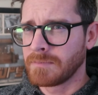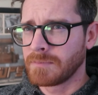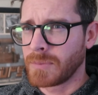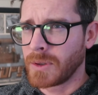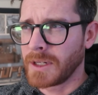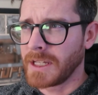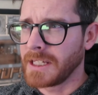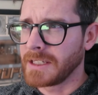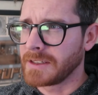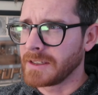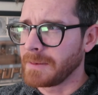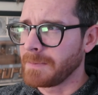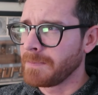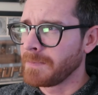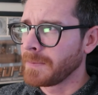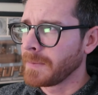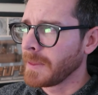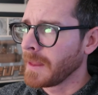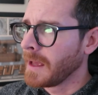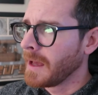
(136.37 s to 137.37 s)
pretty easy.
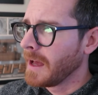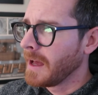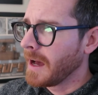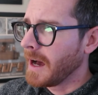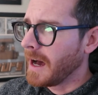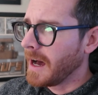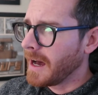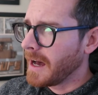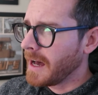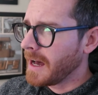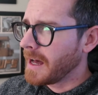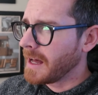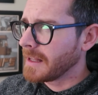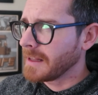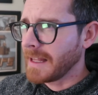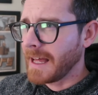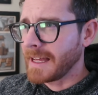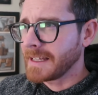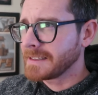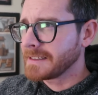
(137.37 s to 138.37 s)

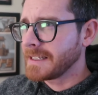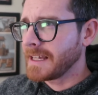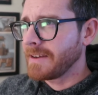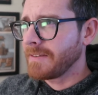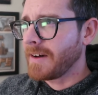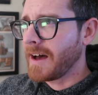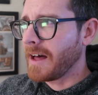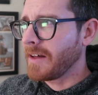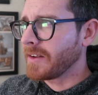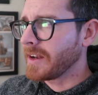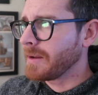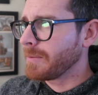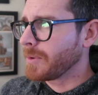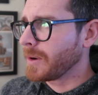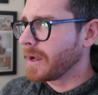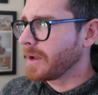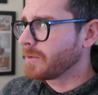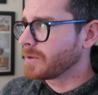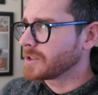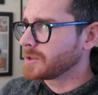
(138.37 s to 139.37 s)
Last day of holiday break,